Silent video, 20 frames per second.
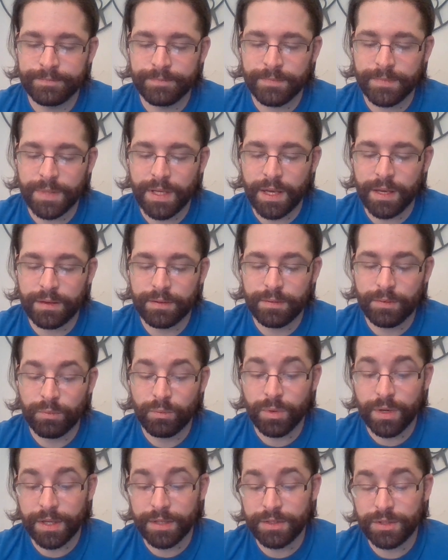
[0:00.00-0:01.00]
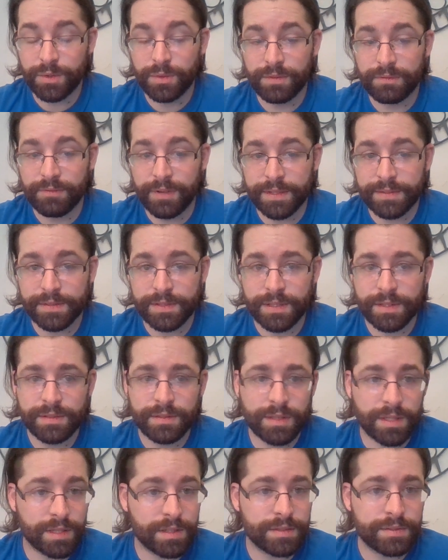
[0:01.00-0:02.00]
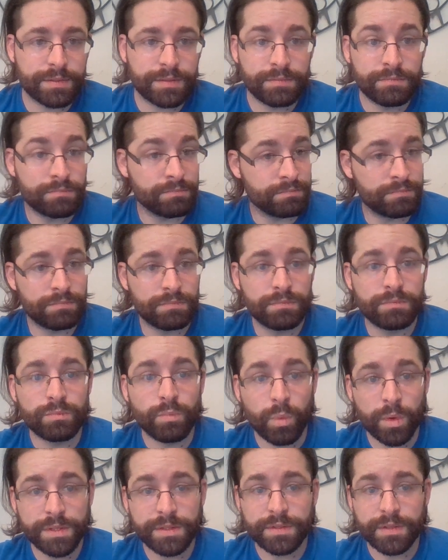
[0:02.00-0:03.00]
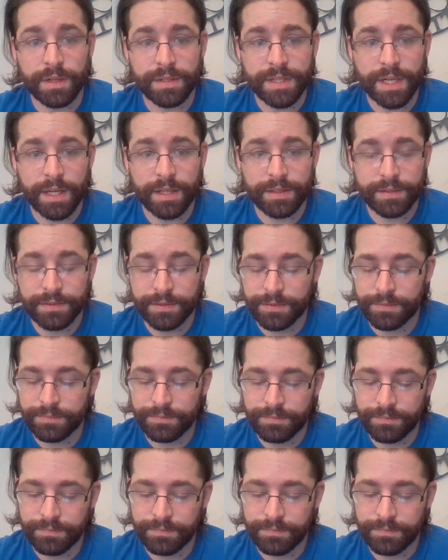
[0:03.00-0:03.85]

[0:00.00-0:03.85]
Okay, what I do invest in is 1-star talents.